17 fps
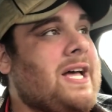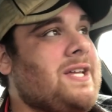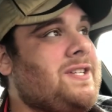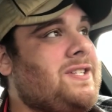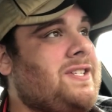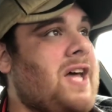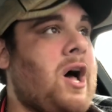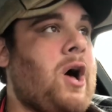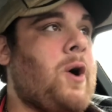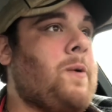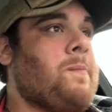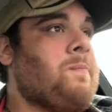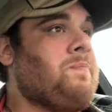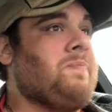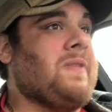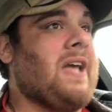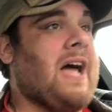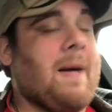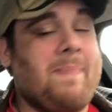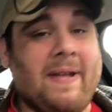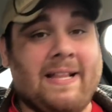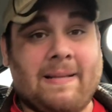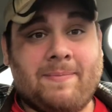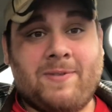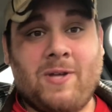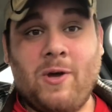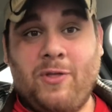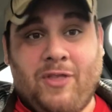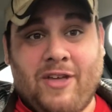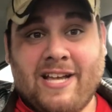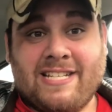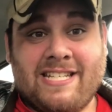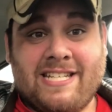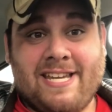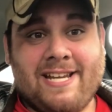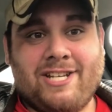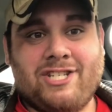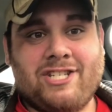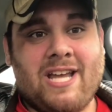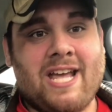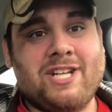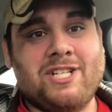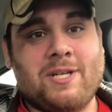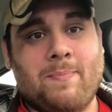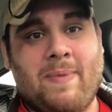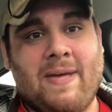So I picked up two things at the exchange.